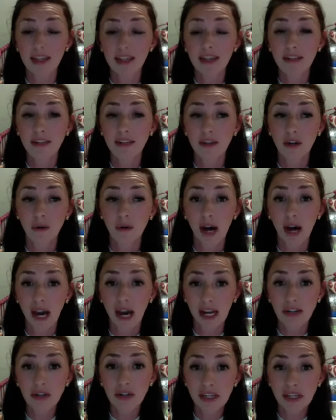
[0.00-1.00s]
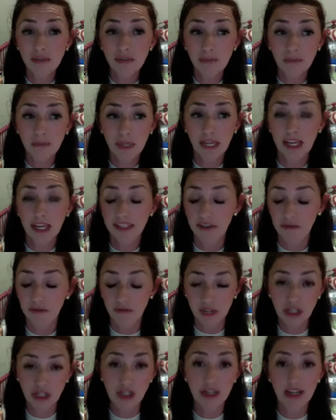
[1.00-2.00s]
So I try to be as
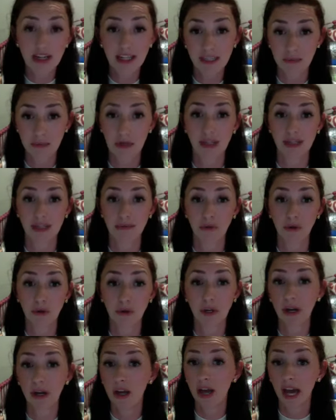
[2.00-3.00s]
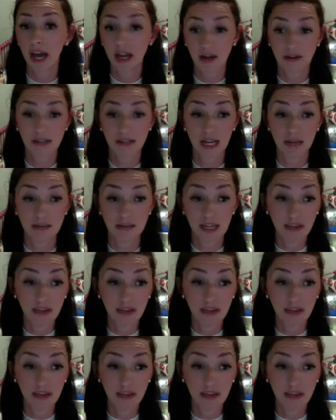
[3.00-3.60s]
efficient as possible at all times.